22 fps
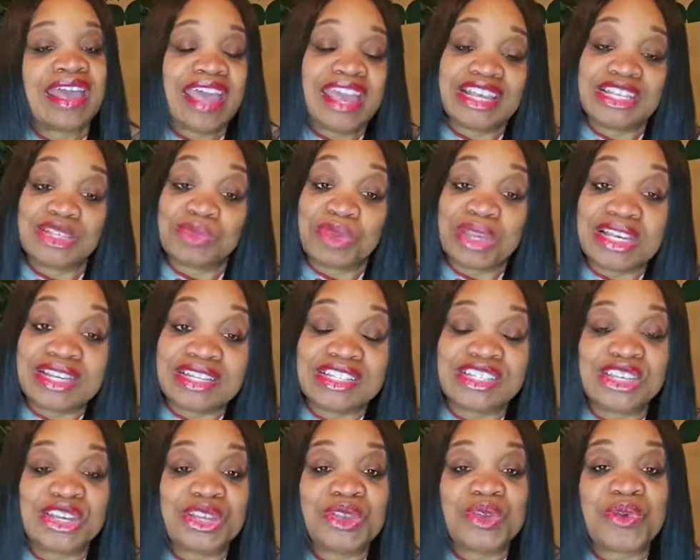as we
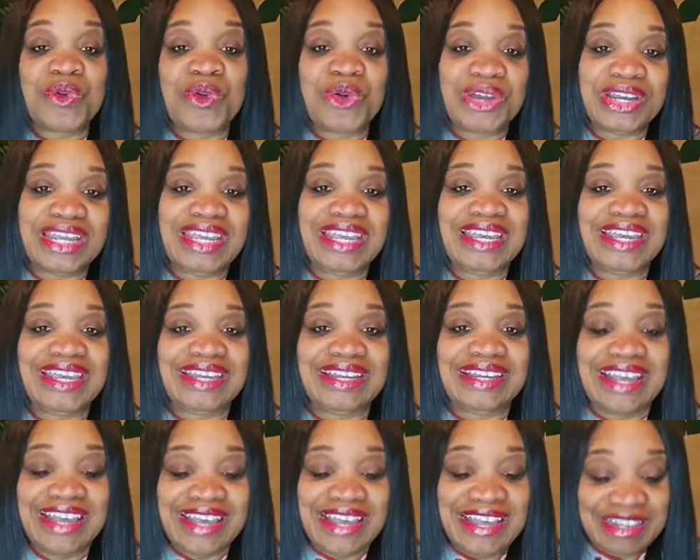continue on in